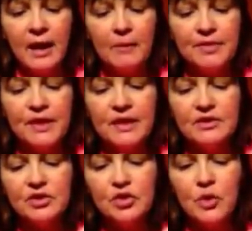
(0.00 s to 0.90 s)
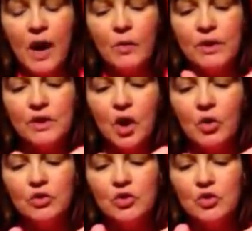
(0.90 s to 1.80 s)
And with these two, I wouldn't
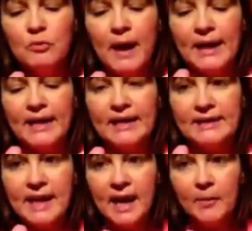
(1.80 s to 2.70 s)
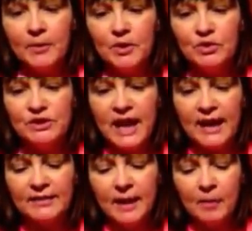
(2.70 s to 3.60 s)
go too many at a time when you
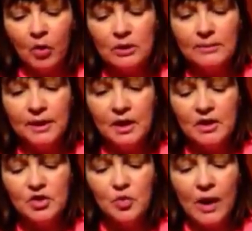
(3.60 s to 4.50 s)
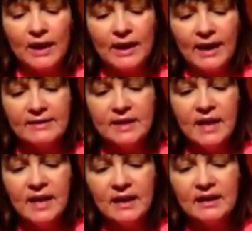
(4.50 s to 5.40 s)
stack them, only because you want a nice
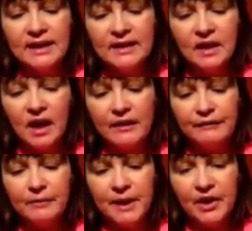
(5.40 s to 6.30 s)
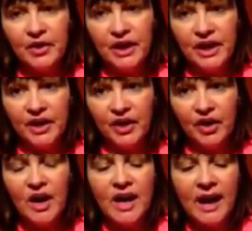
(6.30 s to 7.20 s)
clean cut from here to
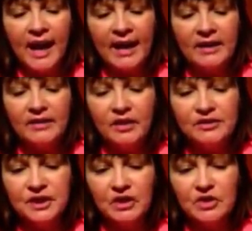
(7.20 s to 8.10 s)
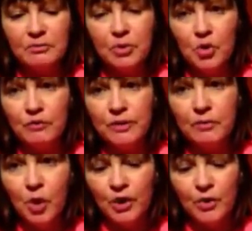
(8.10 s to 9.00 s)
here, and they'll start to move the
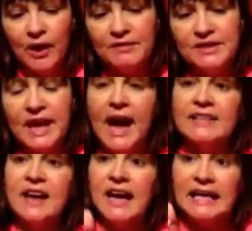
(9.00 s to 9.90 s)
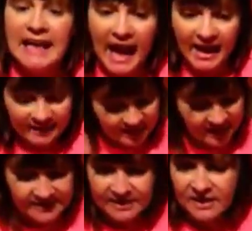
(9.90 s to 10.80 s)
more you have stacked. Again,
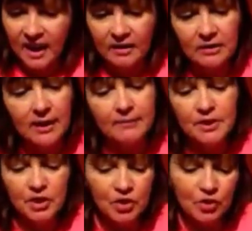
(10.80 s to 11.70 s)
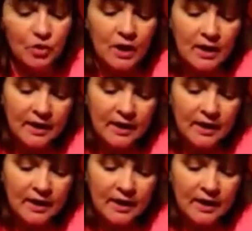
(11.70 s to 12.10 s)
it's entirely up to you.